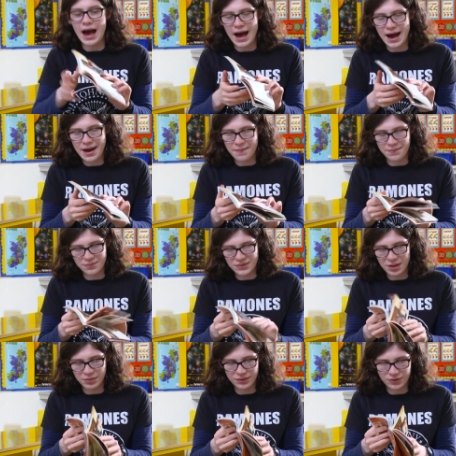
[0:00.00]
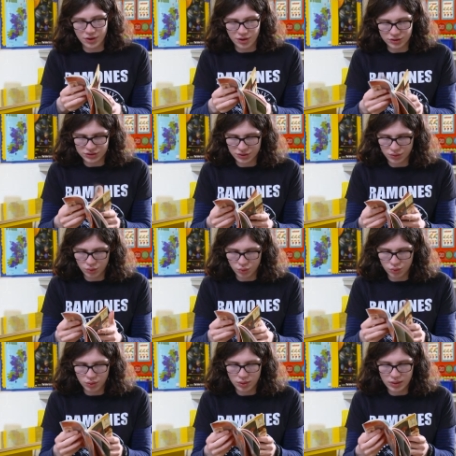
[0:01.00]
Um, then we've got,
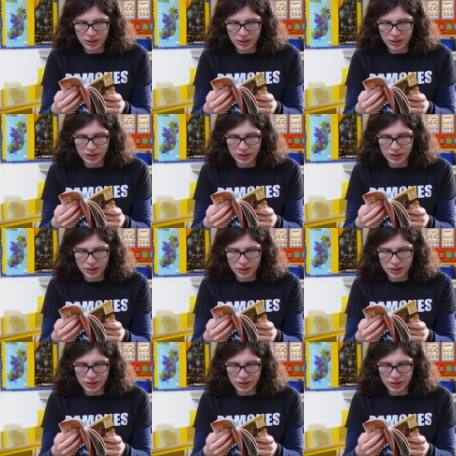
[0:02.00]
ooh,